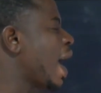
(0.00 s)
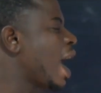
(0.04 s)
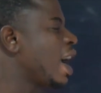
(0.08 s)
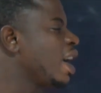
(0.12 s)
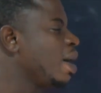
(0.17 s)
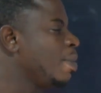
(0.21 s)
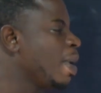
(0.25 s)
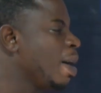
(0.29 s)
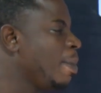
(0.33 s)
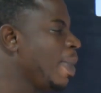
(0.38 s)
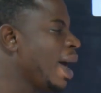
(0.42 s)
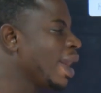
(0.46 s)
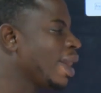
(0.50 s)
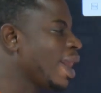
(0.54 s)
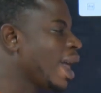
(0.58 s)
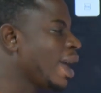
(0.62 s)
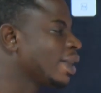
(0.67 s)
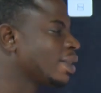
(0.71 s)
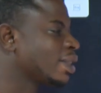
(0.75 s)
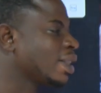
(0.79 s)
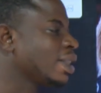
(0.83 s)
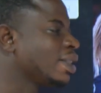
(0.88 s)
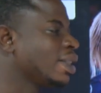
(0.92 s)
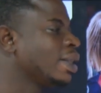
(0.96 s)
I remember
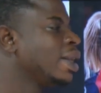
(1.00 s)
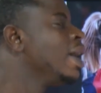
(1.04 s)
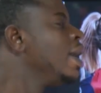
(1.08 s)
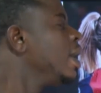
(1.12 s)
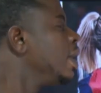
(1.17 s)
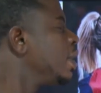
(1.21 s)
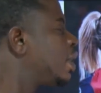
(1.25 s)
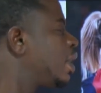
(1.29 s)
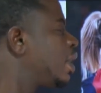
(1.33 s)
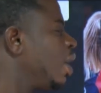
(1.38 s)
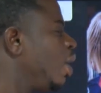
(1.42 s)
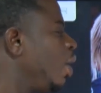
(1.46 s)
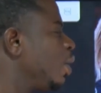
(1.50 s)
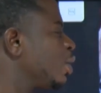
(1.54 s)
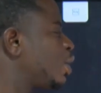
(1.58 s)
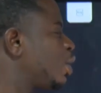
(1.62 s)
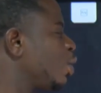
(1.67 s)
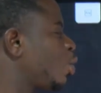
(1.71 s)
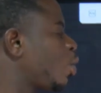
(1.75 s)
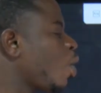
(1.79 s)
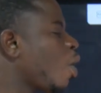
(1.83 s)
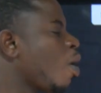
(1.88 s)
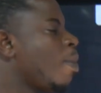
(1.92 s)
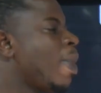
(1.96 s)
last season Chelsea
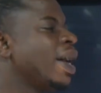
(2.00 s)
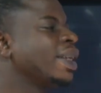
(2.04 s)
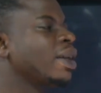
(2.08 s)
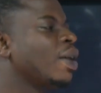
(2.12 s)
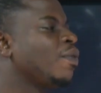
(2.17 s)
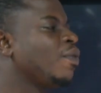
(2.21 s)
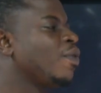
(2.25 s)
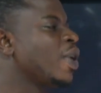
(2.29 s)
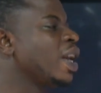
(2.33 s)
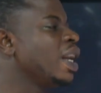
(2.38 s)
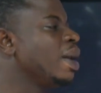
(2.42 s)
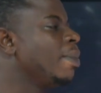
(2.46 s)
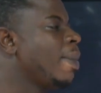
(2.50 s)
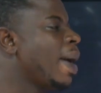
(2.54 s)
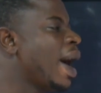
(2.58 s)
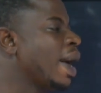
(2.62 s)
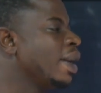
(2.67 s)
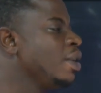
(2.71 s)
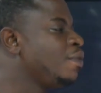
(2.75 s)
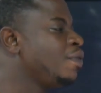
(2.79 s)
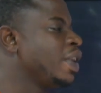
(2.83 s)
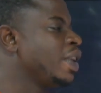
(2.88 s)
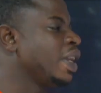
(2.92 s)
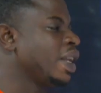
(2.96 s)
called Barca for any man
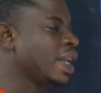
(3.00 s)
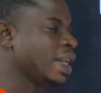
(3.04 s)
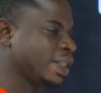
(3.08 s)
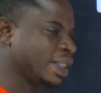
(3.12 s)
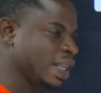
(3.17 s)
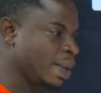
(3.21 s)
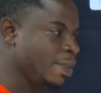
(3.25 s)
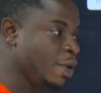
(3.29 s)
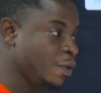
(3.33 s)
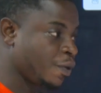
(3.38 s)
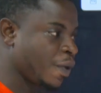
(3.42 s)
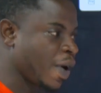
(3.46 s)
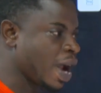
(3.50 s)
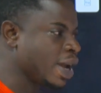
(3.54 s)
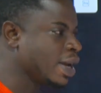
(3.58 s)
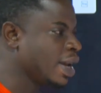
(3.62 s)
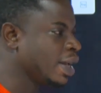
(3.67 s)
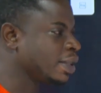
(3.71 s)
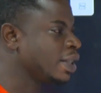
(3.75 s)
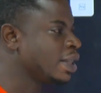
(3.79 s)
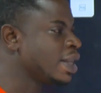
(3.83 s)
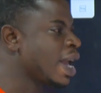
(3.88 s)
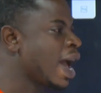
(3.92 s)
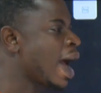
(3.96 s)
if semi-final
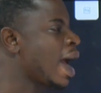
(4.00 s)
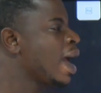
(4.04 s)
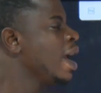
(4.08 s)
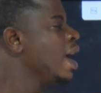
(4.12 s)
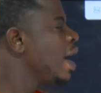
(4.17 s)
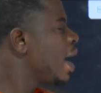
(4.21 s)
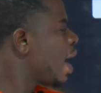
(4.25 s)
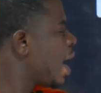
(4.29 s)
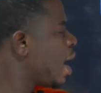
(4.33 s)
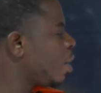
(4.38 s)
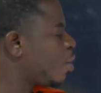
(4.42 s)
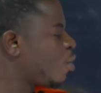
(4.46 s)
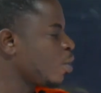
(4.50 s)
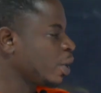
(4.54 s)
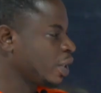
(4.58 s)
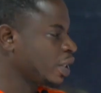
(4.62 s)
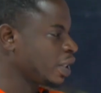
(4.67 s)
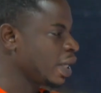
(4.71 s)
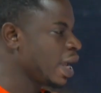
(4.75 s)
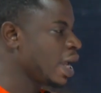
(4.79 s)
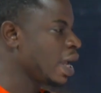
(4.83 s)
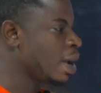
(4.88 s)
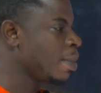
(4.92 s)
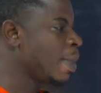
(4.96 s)
say
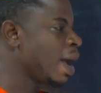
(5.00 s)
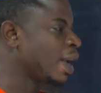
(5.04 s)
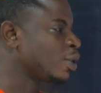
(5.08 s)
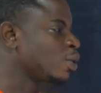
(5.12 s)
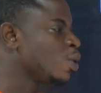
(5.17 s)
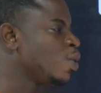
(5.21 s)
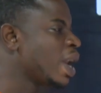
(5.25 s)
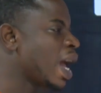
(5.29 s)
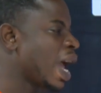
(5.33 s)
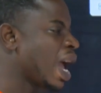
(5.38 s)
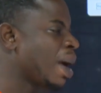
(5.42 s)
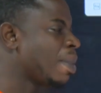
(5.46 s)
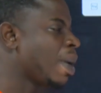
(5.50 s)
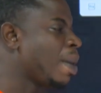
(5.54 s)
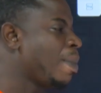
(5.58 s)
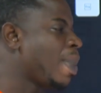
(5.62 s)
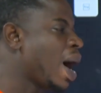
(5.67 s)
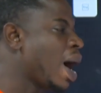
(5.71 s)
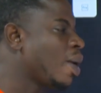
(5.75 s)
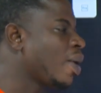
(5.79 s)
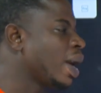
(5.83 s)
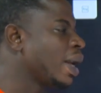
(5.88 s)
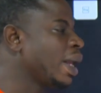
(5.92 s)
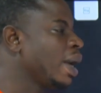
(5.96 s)
Barcelona and
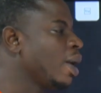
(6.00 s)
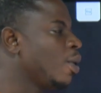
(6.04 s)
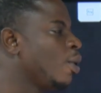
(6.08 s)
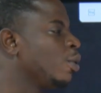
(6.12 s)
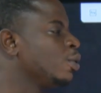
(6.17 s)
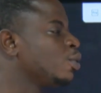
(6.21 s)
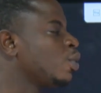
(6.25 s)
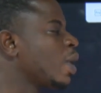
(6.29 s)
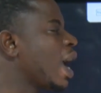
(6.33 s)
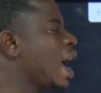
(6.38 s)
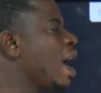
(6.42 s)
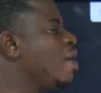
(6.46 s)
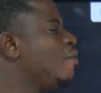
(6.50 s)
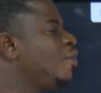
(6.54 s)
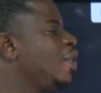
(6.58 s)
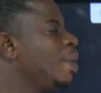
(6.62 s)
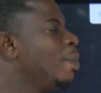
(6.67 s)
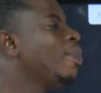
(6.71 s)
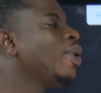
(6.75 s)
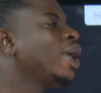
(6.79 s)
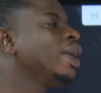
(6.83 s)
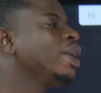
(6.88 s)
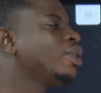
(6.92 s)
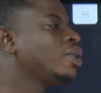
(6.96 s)
Maba one so
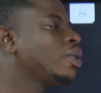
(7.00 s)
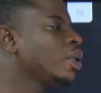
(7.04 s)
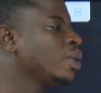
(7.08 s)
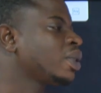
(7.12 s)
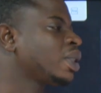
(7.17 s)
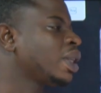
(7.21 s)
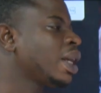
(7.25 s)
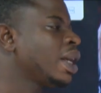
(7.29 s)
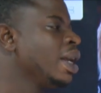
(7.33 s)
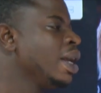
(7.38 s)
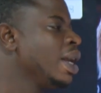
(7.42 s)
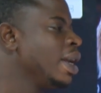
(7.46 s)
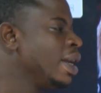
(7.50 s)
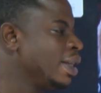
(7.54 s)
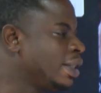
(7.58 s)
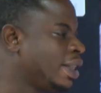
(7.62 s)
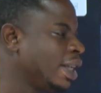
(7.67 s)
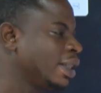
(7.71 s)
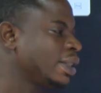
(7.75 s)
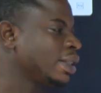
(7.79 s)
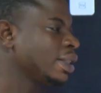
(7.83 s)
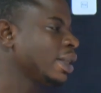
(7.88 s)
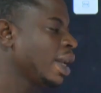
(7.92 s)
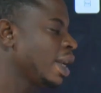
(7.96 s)
everybody thought say
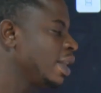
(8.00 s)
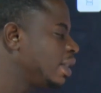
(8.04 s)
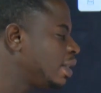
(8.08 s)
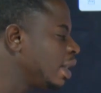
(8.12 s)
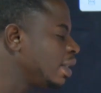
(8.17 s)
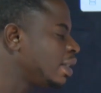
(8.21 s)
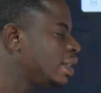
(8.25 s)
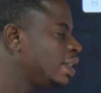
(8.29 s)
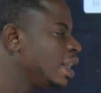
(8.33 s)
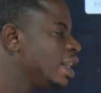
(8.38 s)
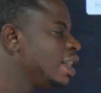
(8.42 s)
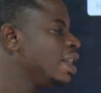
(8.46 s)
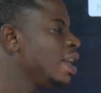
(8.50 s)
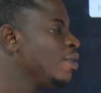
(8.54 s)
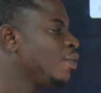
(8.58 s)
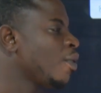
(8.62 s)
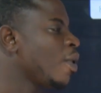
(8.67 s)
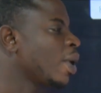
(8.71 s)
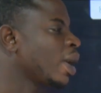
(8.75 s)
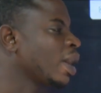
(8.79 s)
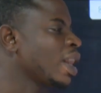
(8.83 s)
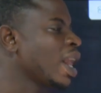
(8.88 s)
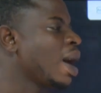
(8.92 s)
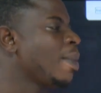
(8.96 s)
this is the season
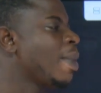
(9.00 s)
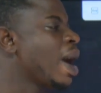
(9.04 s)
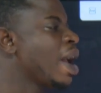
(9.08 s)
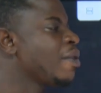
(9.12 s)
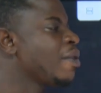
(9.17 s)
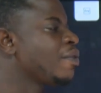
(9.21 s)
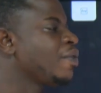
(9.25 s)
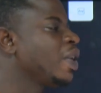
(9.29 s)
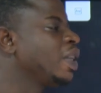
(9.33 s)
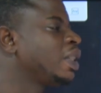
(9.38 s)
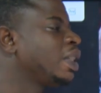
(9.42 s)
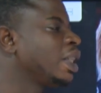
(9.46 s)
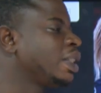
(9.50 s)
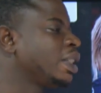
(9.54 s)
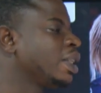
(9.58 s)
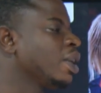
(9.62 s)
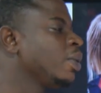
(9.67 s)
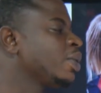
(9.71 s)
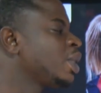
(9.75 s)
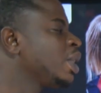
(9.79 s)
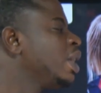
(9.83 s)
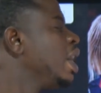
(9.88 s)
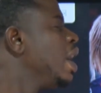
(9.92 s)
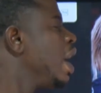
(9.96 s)
for club and friends
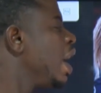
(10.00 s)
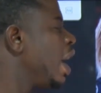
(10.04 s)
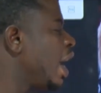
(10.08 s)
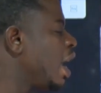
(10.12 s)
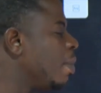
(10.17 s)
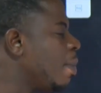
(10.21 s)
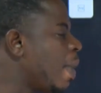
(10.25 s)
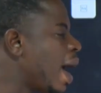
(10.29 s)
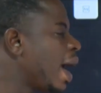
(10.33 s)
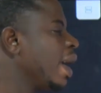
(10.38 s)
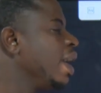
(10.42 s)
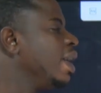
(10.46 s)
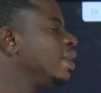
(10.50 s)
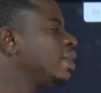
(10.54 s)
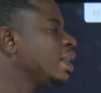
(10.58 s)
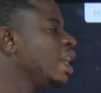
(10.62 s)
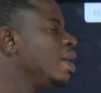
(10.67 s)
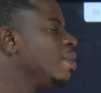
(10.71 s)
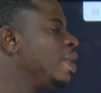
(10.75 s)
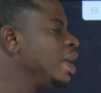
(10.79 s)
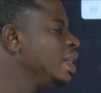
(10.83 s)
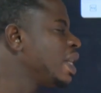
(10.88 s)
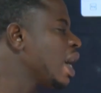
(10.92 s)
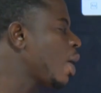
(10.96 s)
Chelsea in my case
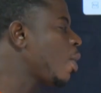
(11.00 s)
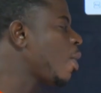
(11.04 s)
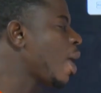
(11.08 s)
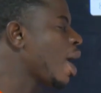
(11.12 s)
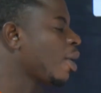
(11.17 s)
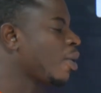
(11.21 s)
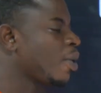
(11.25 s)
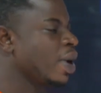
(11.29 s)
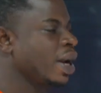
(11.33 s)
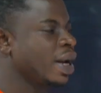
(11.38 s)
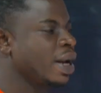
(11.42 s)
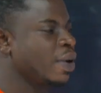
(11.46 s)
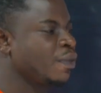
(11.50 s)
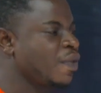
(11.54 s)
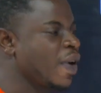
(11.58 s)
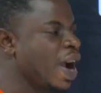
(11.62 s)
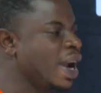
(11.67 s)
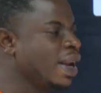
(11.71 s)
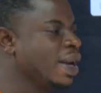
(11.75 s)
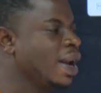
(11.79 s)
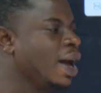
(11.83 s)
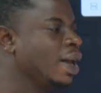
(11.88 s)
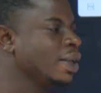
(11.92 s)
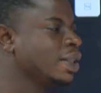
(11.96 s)
in the
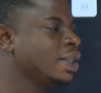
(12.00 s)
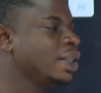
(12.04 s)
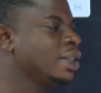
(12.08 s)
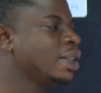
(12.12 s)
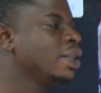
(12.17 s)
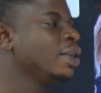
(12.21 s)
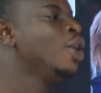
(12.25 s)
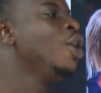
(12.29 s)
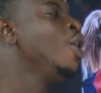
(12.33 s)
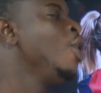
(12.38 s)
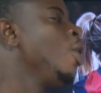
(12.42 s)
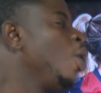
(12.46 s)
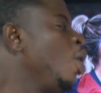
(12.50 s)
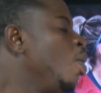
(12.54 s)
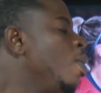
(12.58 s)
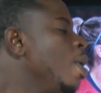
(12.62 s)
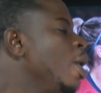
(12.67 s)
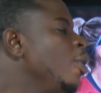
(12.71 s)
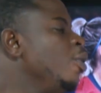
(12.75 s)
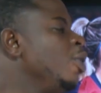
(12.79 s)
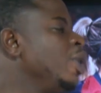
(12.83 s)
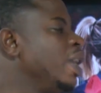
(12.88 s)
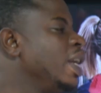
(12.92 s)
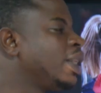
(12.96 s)
final season we
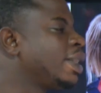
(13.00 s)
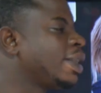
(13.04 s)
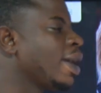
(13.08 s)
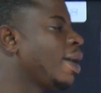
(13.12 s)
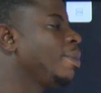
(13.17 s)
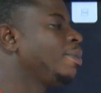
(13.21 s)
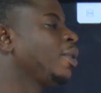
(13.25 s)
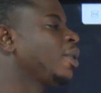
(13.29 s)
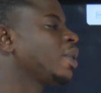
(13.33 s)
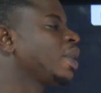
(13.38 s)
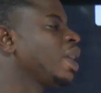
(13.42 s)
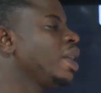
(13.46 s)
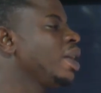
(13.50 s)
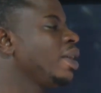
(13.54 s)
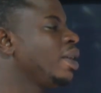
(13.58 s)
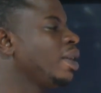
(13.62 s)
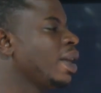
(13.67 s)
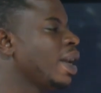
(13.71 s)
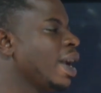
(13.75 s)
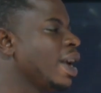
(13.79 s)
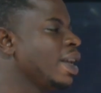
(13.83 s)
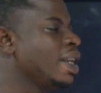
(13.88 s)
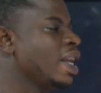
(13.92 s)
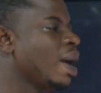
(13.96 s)
win the Champions League in
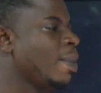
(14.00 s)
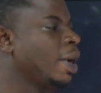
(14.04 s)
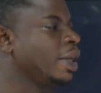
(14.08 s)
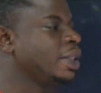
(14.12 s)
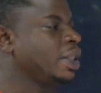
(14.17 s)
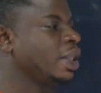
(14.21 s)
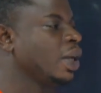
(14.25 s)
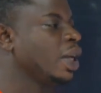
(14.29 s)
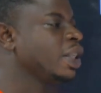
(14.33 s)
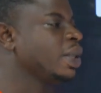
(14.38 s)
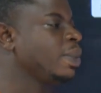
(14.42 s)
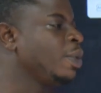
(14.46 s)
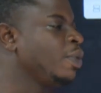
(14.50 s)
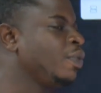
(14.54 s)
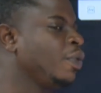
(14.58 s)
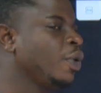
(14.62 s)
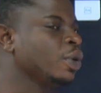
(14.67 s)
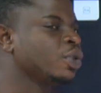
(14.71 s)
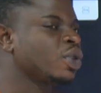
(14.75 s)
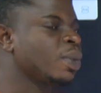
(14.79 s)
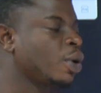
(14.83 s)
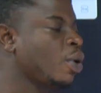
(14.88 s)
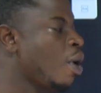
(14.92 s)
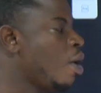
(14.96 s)
the match Chelsea
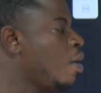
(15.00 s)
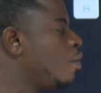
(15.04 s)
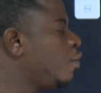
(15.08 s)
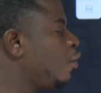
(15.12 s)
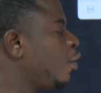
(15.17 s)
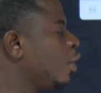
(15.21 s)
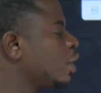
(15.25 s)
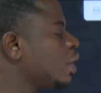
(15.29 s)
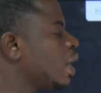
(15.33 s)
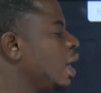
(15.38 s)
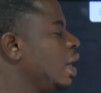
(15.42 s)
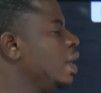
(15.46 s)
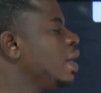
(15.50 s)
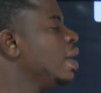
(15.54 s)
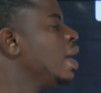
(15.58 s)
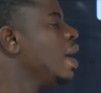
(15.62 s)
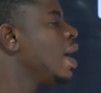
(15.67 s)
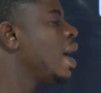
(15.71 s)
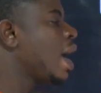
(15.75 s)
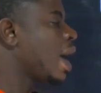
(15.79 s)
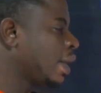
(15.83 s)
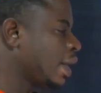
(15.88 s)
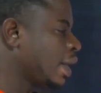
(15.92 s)
before so unfortunately the